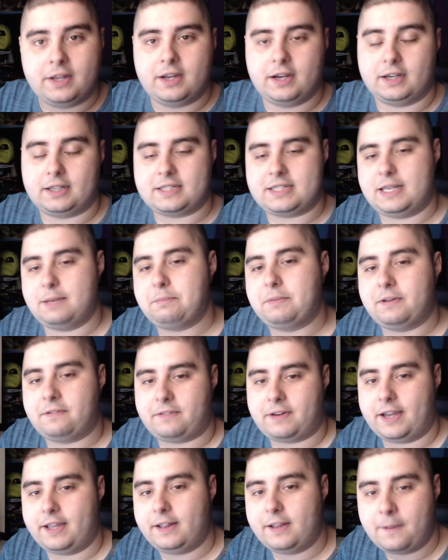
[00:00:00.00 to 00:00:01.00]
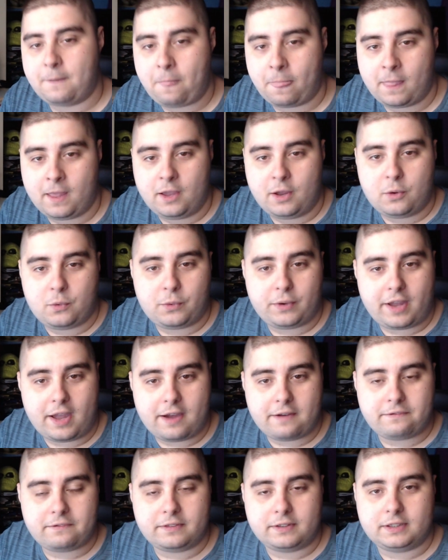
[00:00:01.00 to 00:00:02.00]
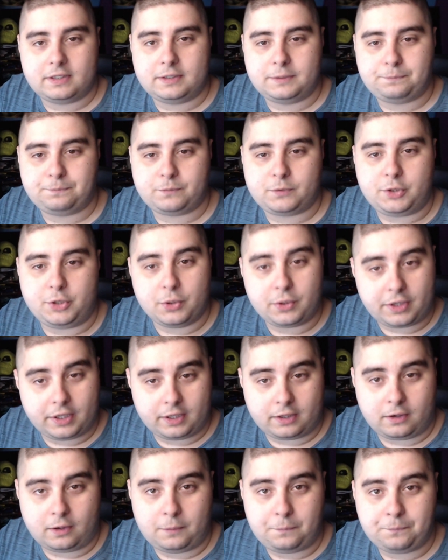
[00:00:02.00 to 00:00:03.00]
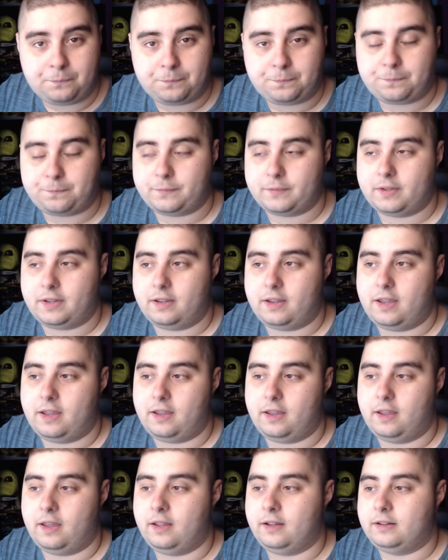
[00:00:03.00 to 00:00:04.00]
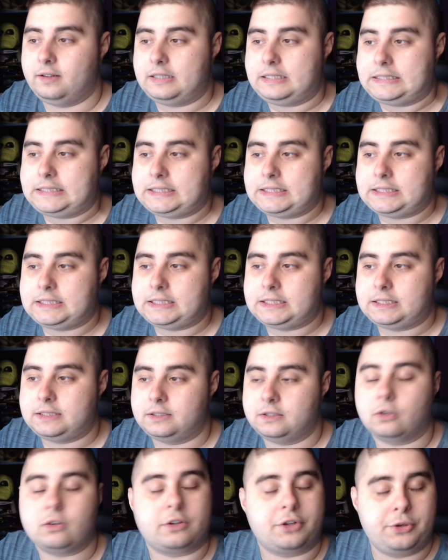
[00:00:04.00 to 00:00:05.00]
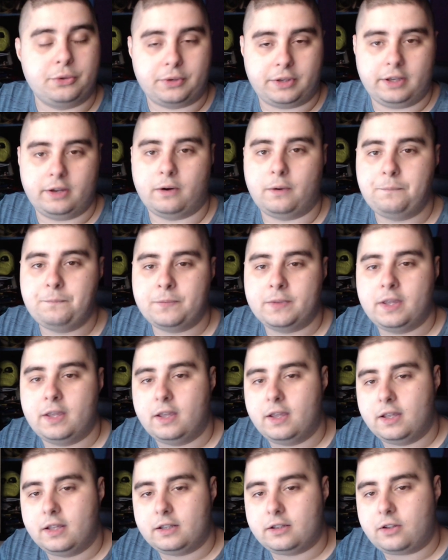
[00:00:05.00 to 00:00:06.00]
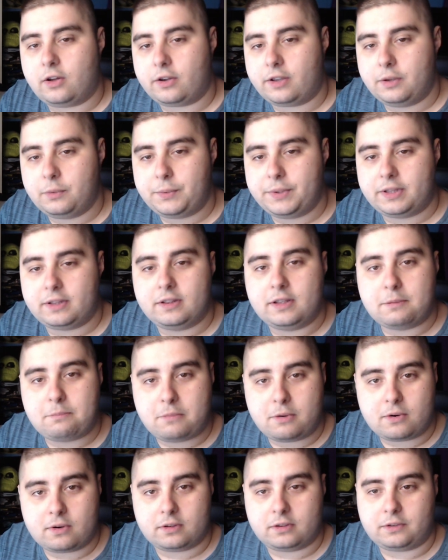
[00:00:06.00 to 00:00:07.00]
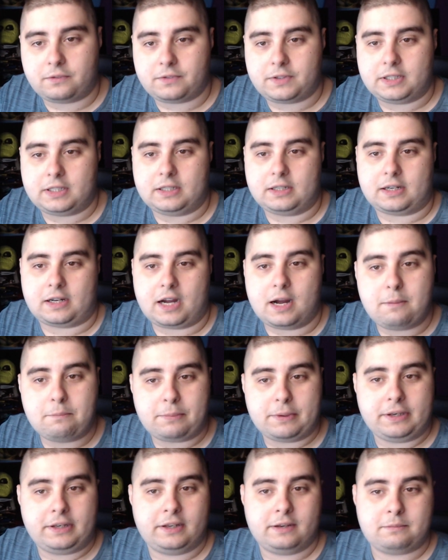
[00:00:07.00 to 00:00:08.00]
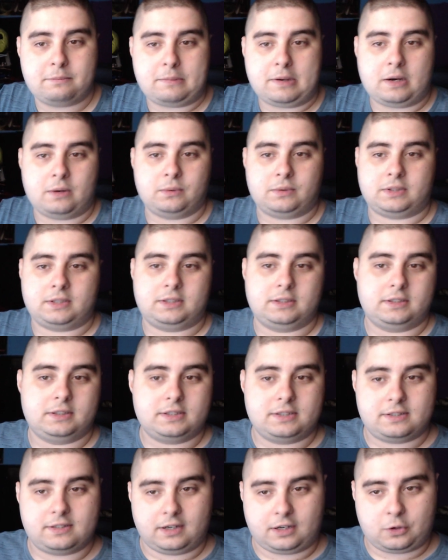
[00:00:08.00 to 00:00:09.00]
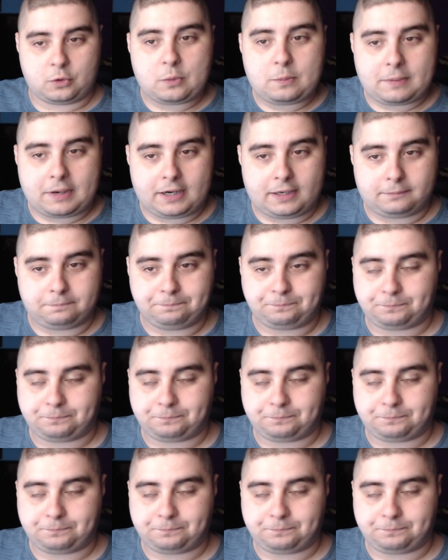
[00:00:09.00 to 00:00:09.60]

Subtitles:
accept the fight, we have Yukiko and or Yukio talking with the board of the company about Sakuma.